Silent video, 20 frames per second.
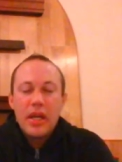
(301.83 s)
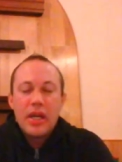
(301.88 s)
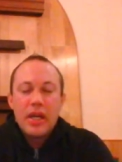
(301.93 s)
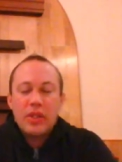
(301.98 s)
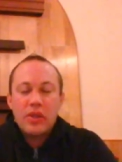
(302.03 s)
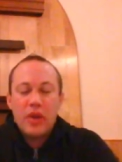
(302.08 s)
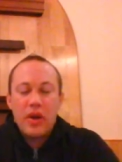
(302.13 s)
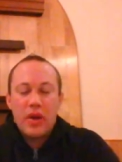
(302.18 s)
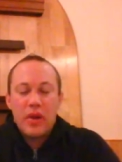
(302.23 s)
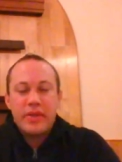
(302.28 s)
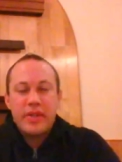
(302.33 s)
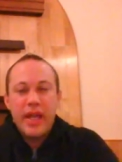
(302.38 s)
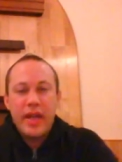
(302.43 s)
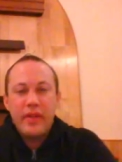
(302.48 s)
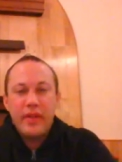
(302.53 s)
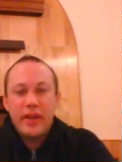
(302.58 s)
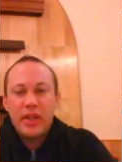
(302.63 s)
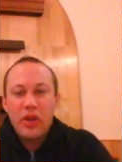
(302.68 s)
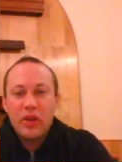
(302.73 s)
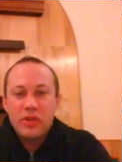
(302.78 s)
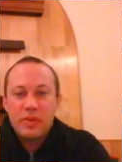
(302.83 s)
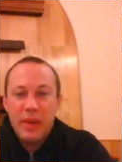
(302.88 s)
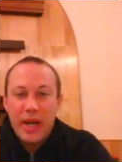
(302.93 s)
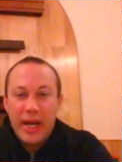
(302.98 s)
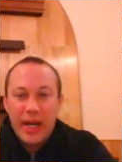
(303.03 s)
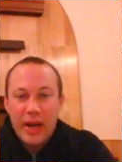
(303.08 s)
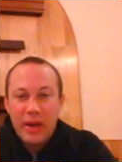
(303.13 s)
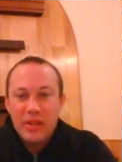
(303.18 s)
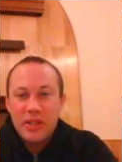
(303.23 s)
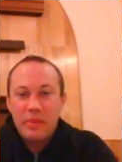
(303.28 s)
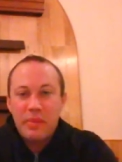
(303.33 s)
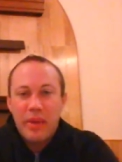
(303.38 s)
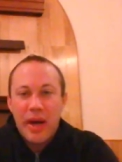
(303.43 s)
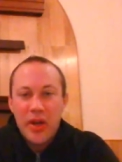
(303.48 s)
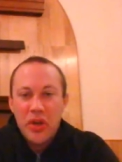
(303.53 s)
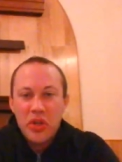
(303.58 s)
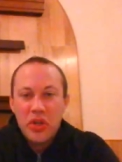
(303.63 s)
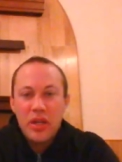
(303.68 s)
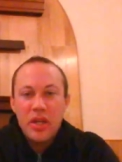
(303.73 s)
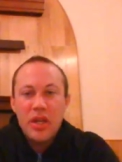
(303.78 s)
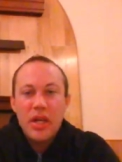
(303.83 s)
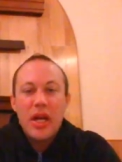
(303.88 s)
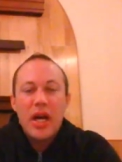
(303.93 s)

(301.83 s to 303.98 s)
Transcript: And so now David goes back out to battle.